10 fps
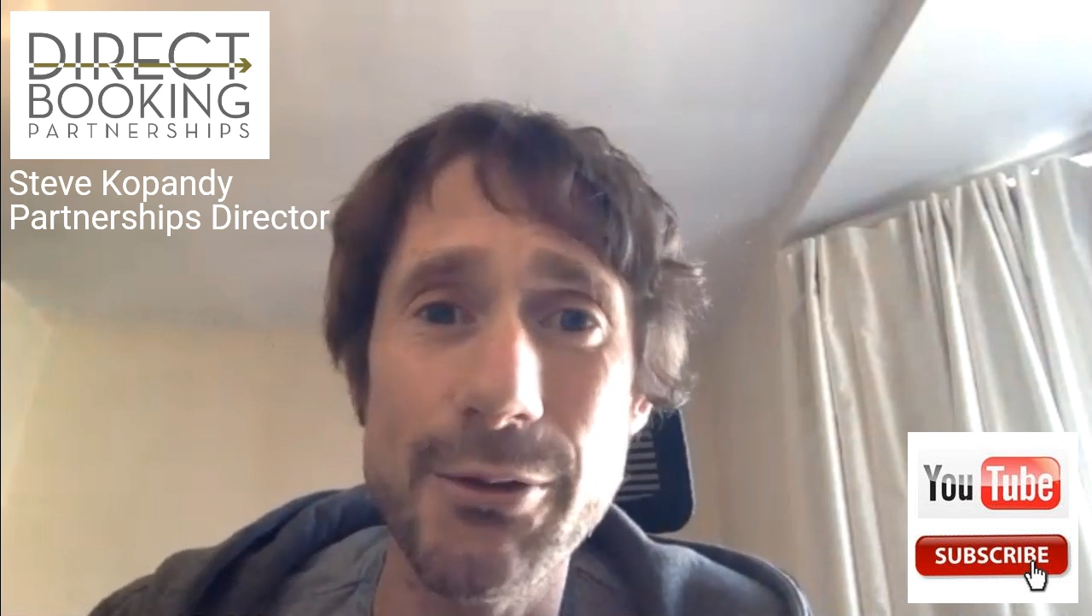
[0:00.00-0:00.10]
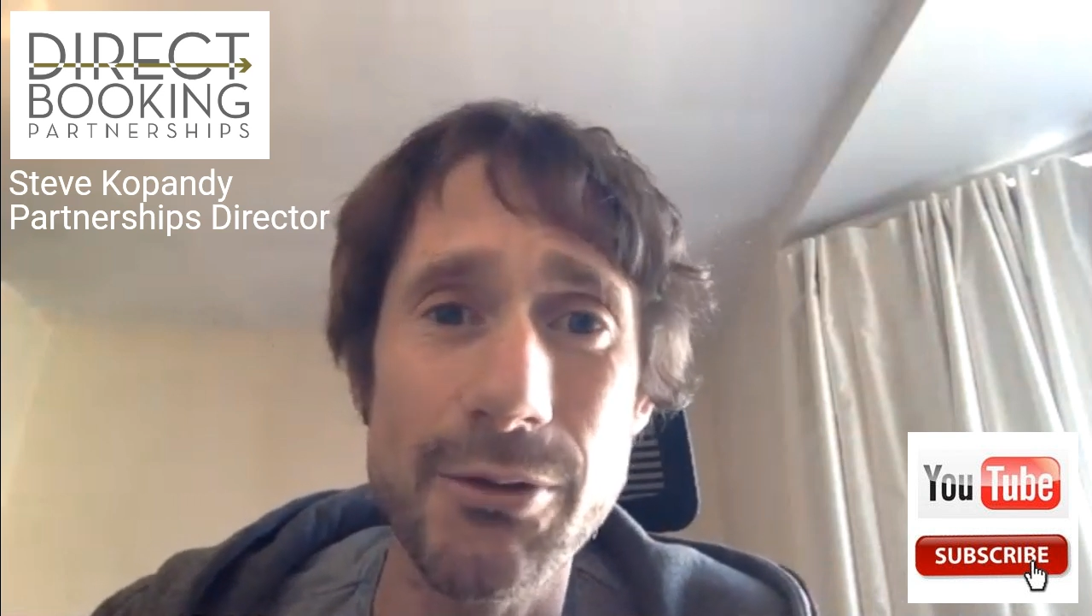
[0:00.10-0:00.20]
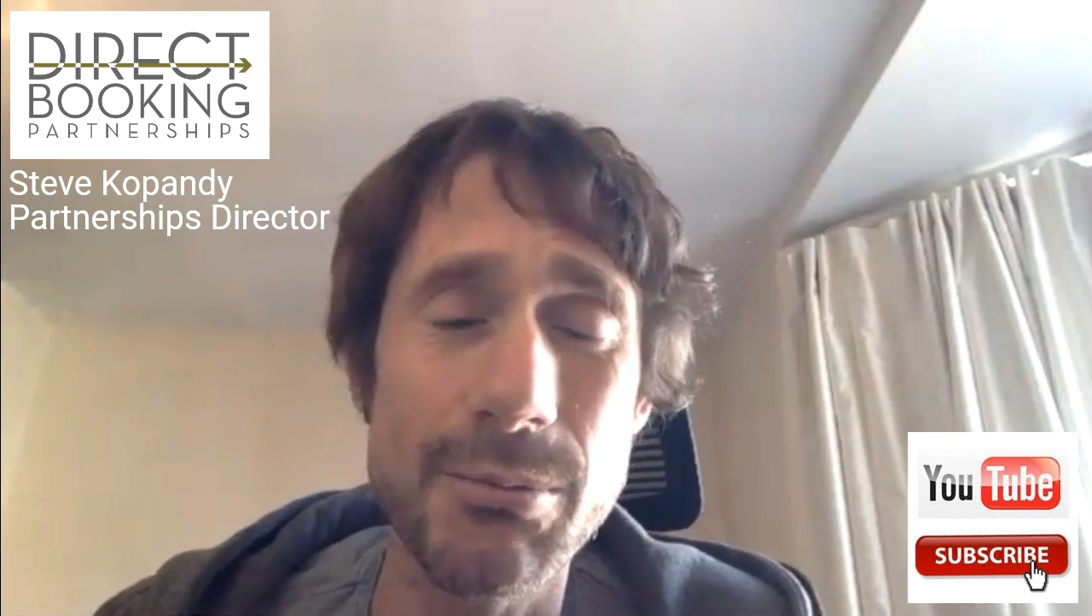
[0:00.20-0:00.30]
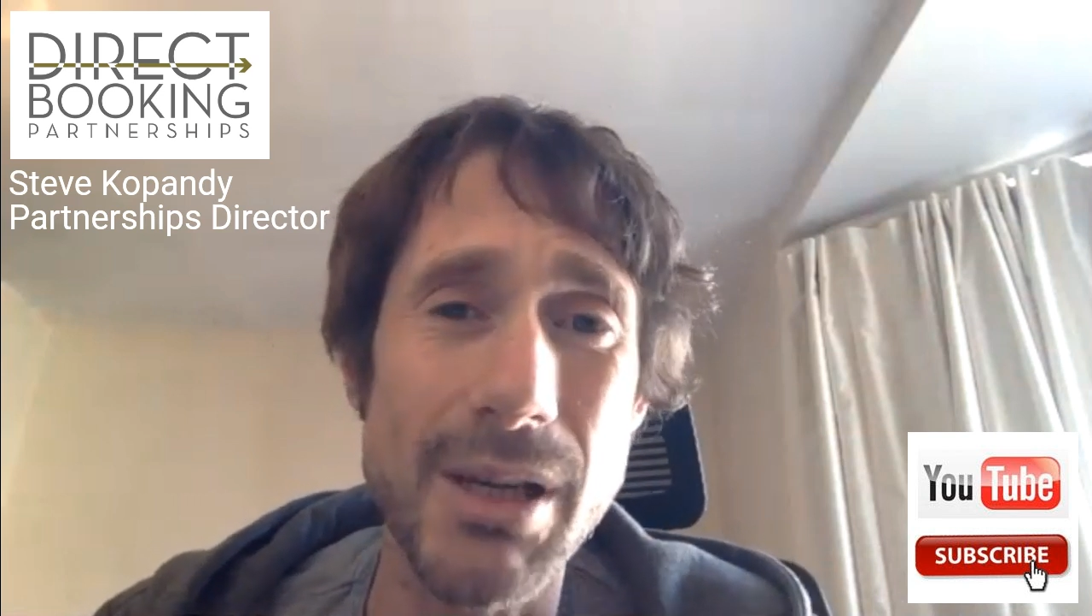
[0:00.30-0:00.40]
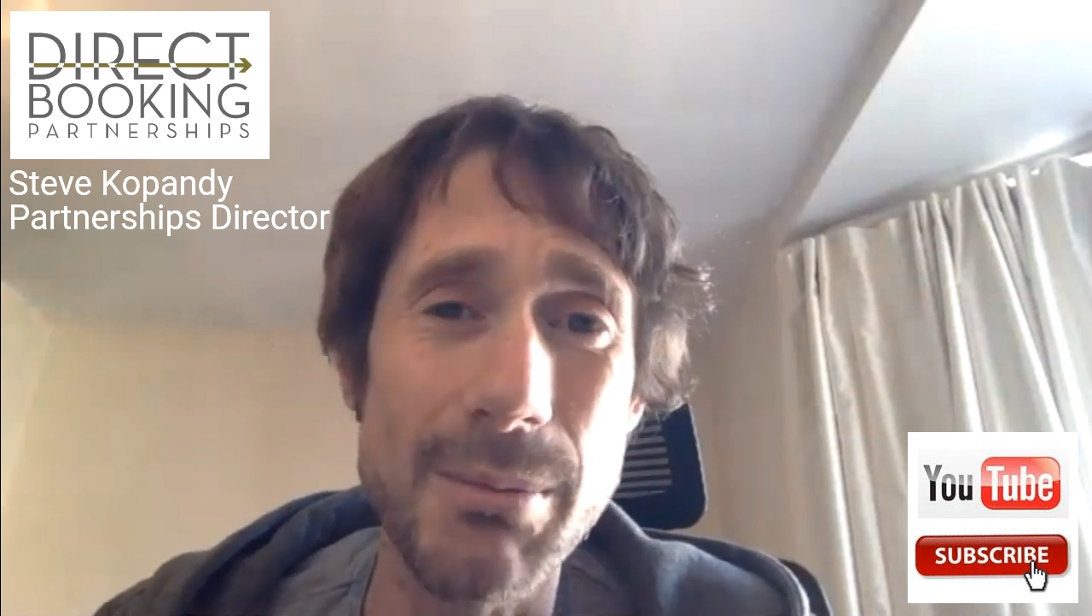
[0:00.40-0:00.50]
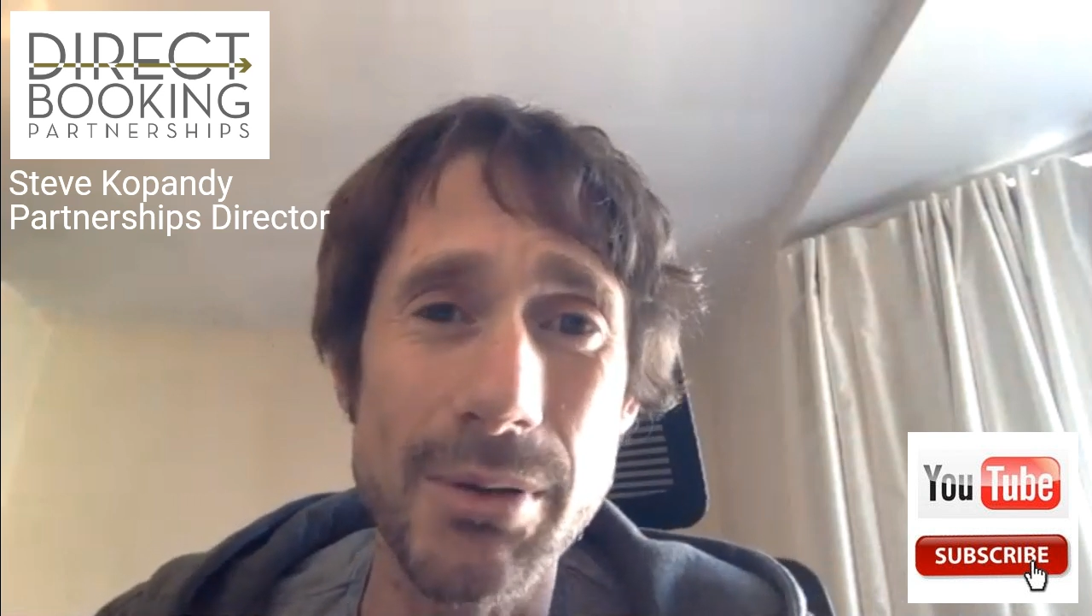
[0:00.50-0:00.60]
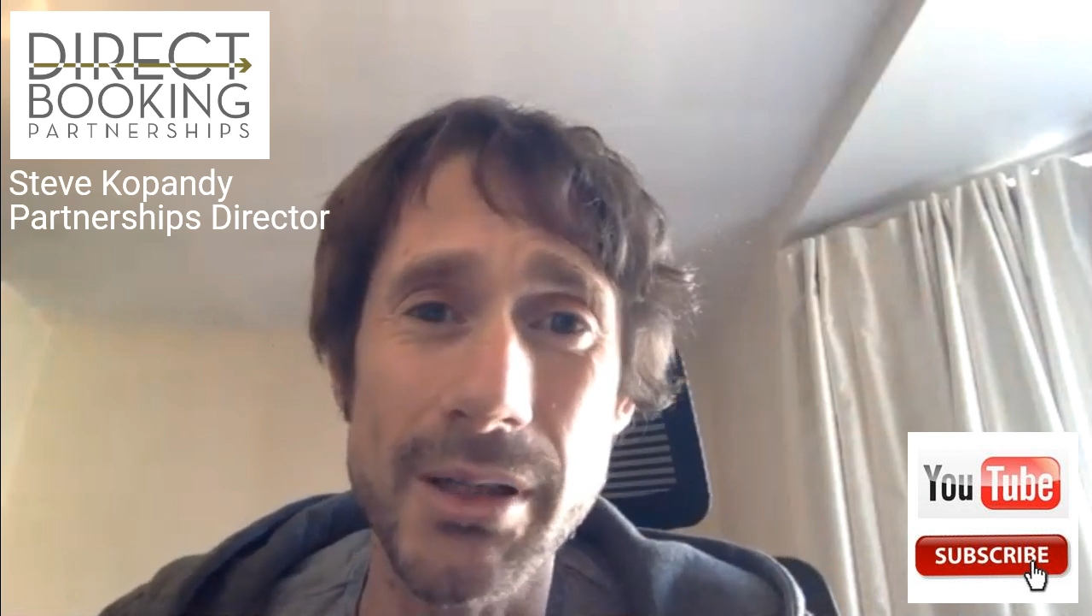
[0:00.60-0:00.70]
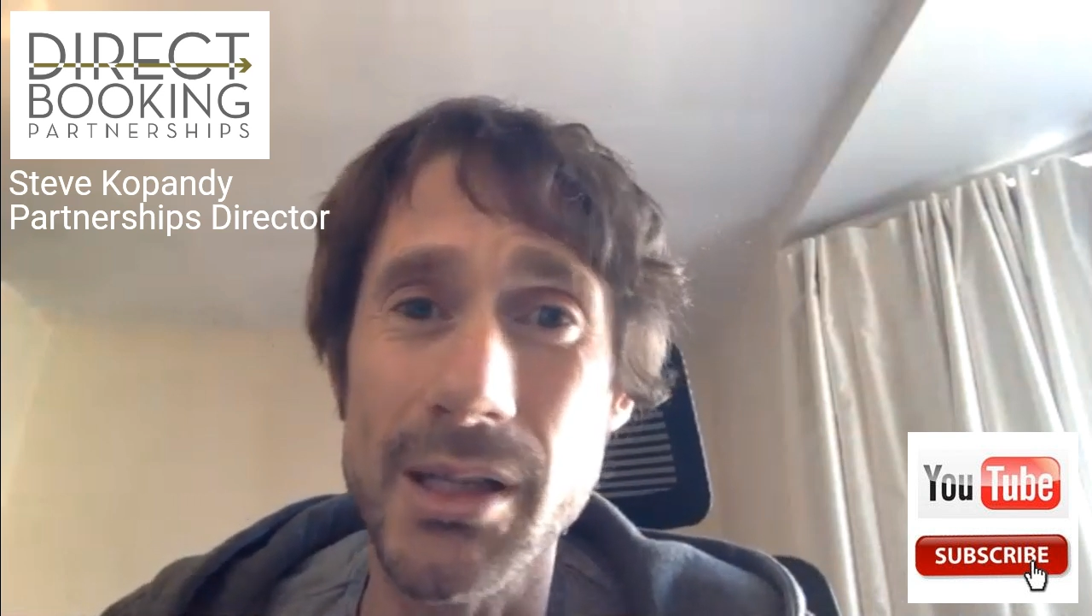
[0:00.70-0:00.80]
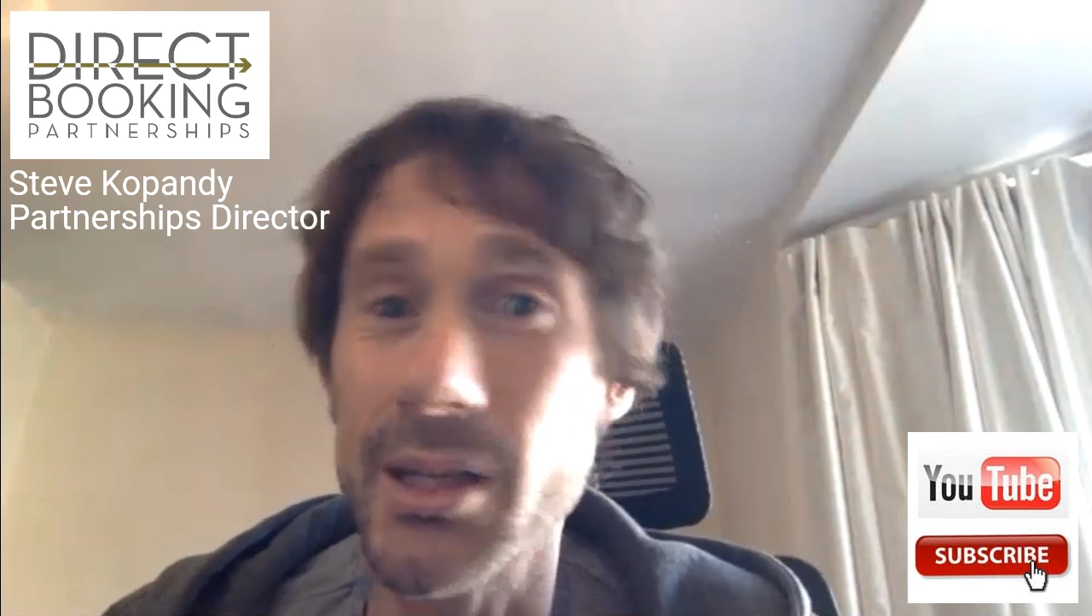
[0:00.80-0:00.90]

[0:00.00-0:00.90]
from people in the